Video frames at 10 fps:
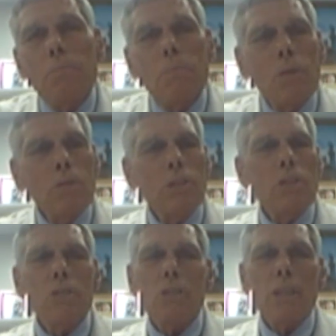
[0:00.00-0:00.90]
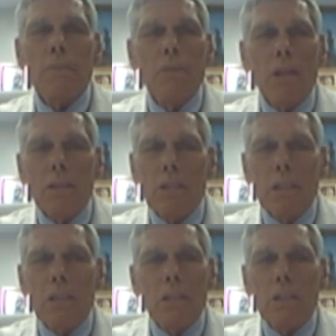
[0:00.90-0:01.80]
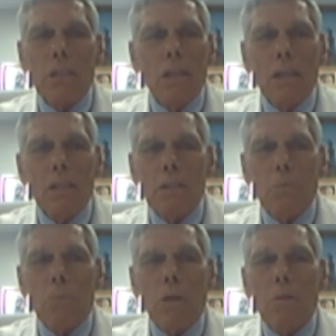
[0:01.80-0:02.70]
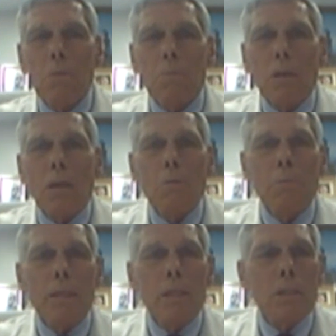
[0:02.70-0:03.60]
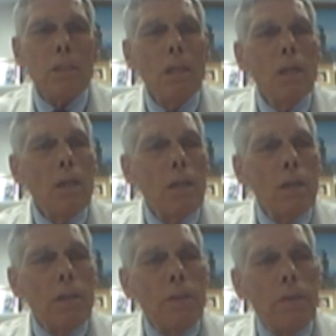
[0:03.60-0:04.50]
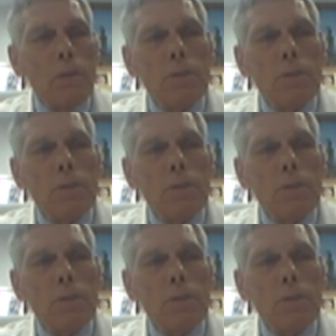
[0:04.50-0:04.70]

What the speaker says: Most users have not seen this as a problem at all because the